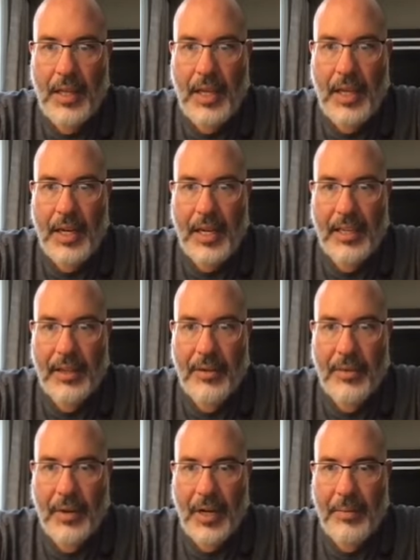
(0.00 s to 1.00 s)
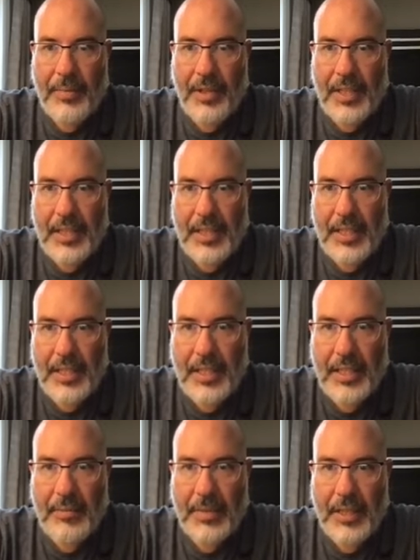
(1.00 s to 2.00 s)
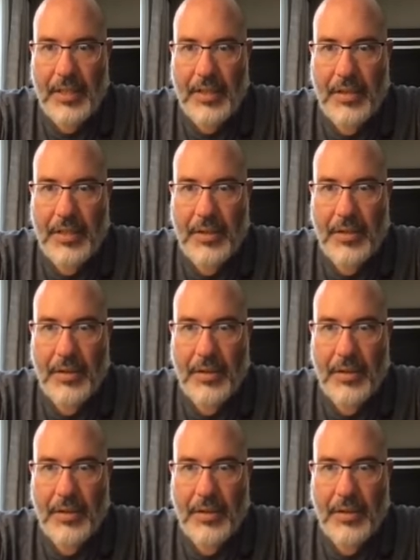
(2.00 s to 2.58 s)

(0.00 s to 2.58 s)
And I could crop this image,